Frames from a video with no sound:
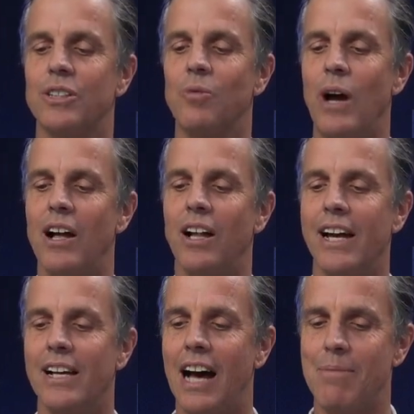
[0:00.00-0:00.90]
Well, I
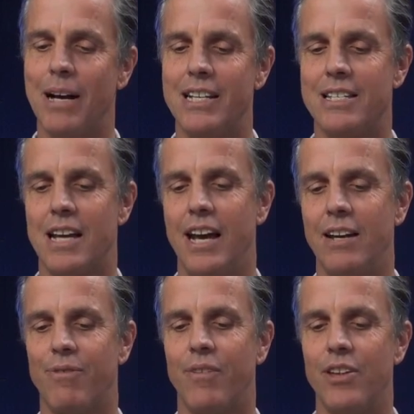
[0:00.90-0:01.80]
got my sign
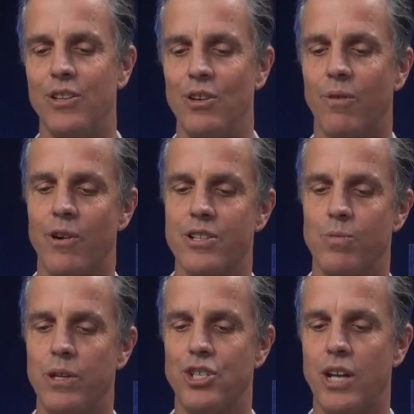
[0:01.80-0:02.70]
from the universe.
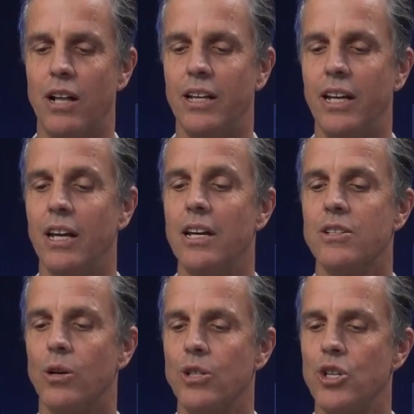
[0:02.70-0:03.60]
When Chellie
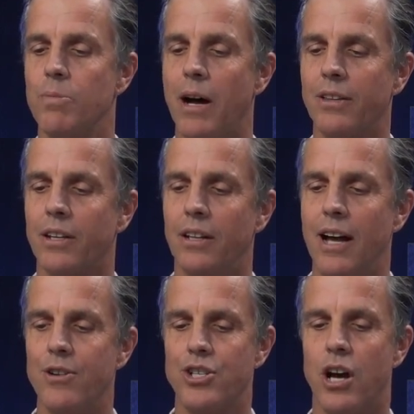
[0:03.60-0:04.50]
told you about the
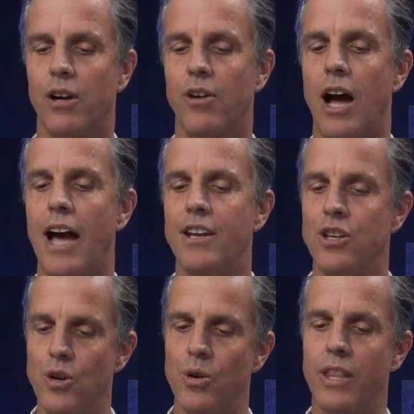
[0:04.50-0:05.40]
clown chakra, I
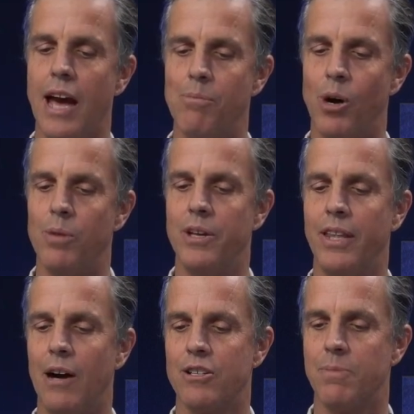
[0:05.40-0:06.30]
knew in that moment
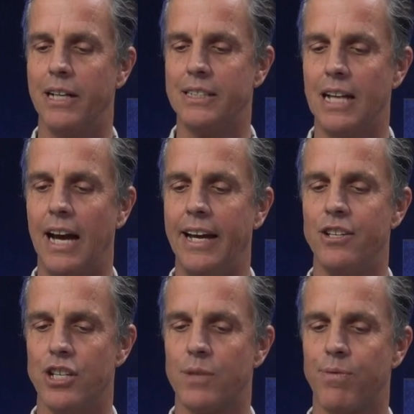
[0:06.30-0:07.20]
that was my sign
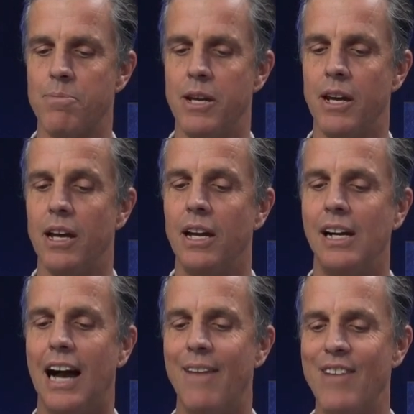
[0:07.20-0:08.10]
just for me.
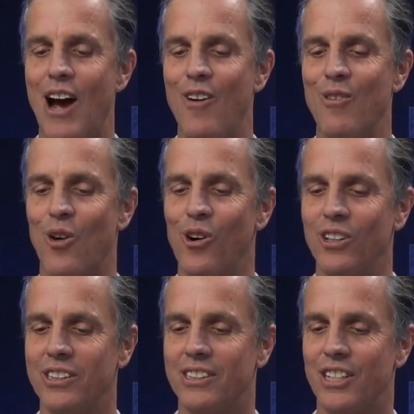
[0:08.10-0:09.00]
I'm now
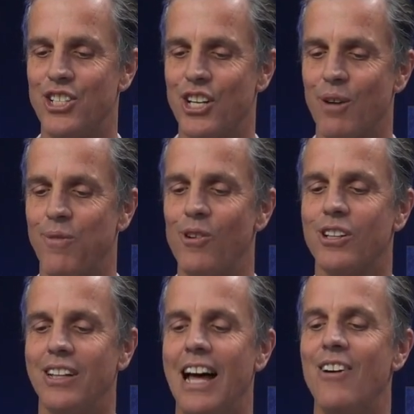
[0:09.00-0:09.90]
enrolled at the Cheerful
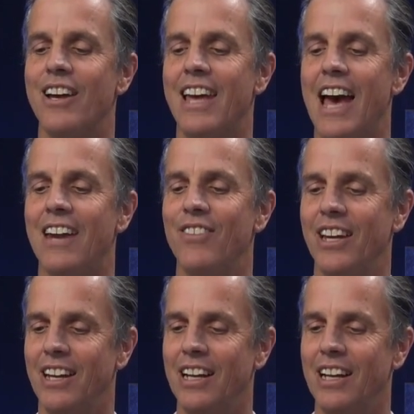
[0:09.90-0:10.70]
Clown Academy.